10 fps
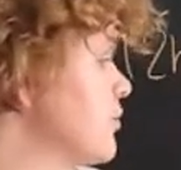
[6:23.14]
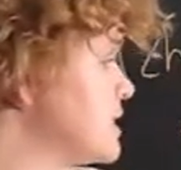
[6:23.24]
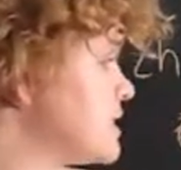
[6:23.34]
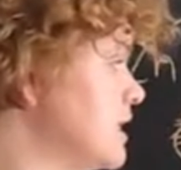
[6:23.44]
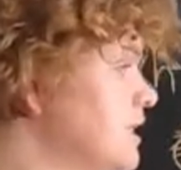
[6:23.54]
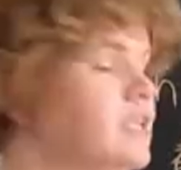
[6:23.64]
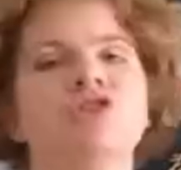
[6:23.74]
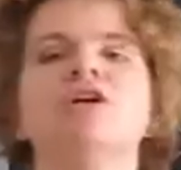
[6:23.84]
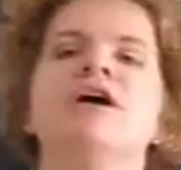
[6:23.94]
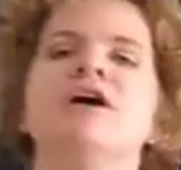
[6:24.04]
the
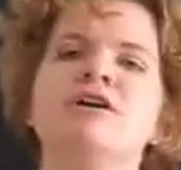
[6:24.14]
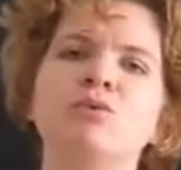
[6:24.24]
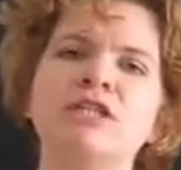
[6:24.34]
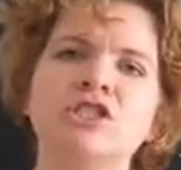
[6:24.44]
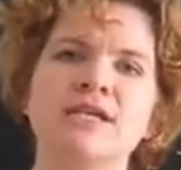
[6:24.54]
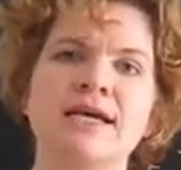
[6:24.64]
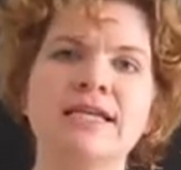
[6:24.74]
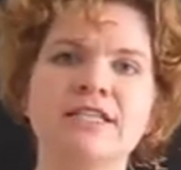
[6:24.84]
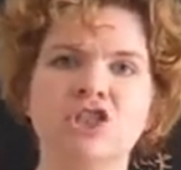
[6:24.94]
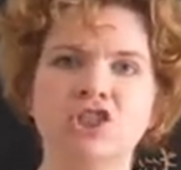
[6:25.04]
stage in which they
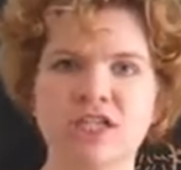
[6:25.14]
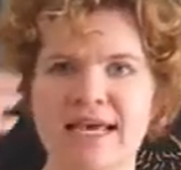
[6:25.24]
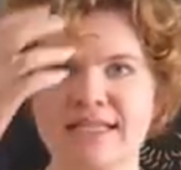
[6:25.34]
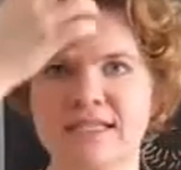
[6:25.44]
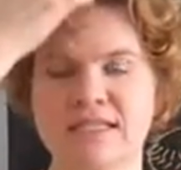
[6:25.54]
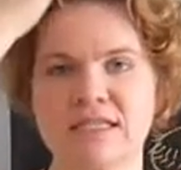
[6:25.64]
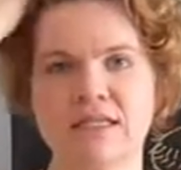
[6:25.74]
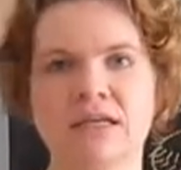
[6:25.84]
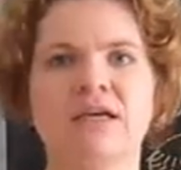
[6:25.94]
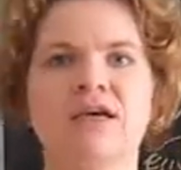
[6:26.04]
ingest
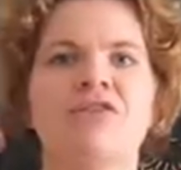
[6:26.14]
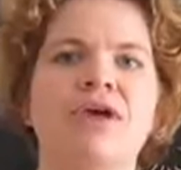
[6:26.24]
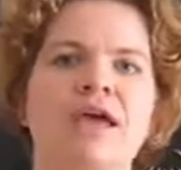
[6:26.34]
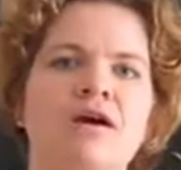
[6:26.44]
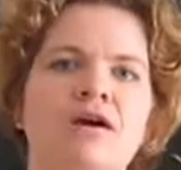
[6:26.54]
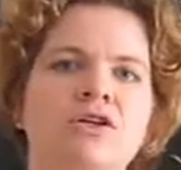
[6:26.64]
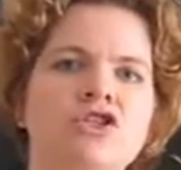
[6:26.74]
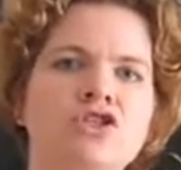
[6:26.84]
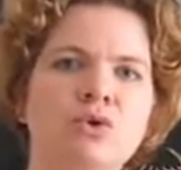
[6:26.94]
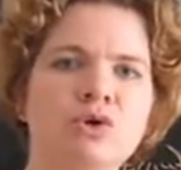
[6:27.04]
their
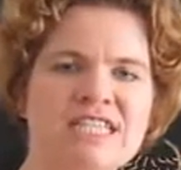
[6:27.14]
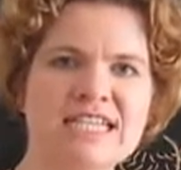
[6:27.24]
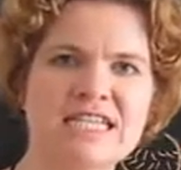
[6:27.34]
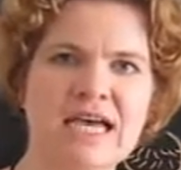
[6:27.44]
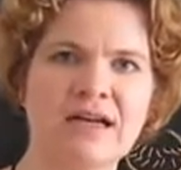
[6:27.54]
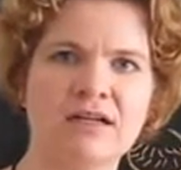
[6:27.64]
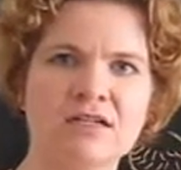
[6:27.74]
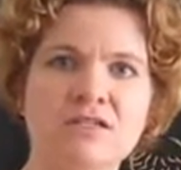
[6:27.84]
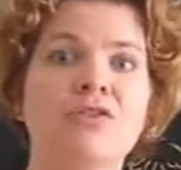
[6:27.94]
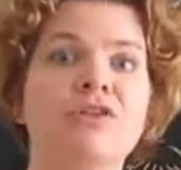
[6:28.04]

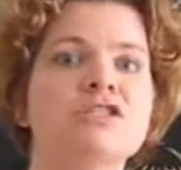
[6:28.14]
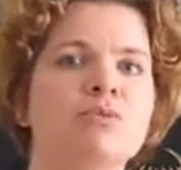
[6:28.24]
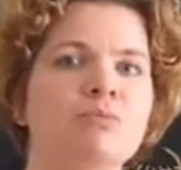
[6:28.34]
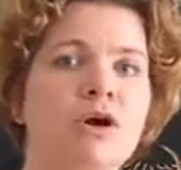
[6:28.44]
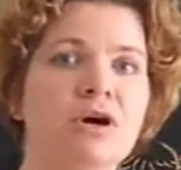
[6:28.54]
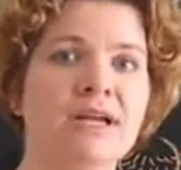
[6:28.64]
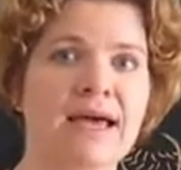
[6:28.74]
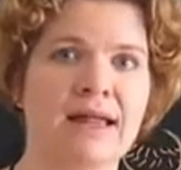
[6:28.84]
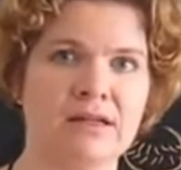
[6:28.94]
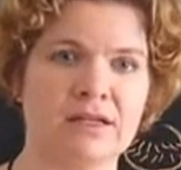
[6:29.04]
zooxanthellae, the symbiotic
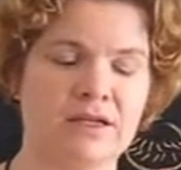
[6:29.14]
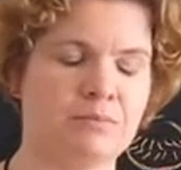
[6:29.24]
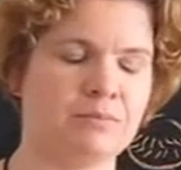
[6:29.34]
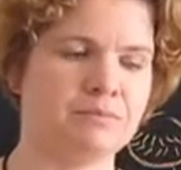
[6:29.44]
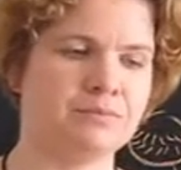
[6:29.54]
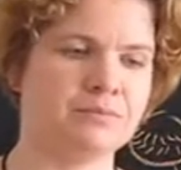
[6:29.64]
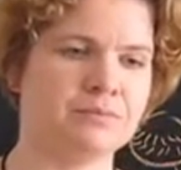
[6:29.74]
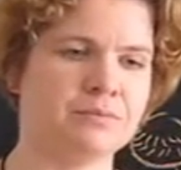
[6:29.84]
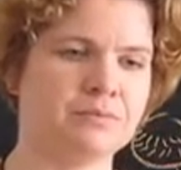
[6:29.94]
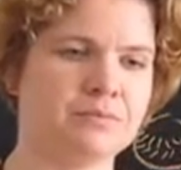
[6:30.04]
algae.
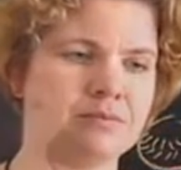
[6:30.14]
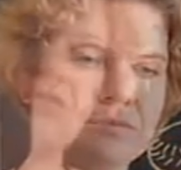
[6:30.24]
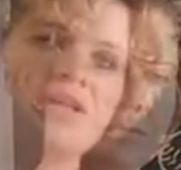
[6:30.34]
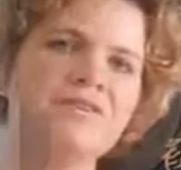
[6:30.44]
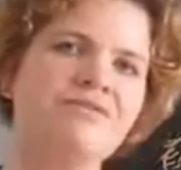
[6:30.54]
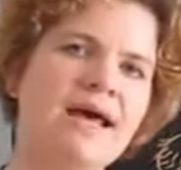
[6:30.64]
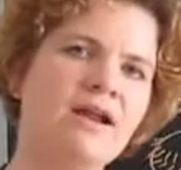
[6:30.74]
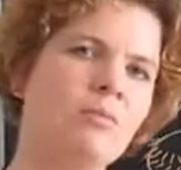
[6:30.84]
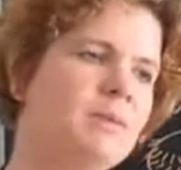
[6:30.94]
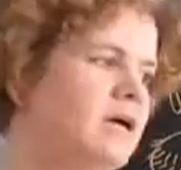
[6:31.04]
The
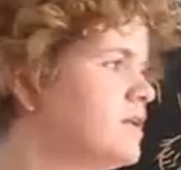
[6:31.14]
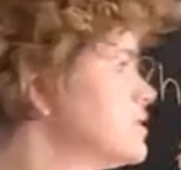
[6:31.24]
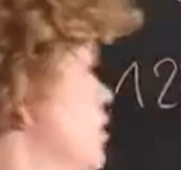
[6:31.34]
development